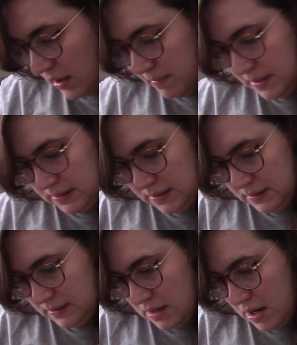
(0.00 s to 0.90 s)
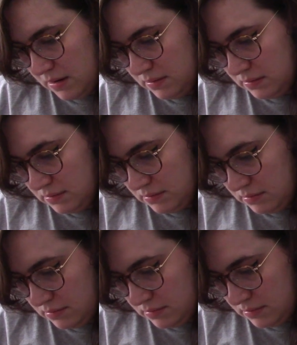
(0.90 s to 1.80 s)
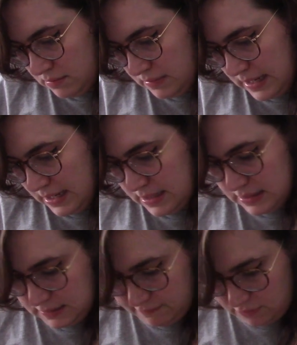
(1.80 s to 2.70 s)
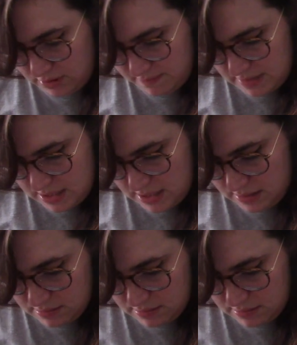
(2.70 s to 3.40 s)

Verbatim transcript: this is not, that is for my,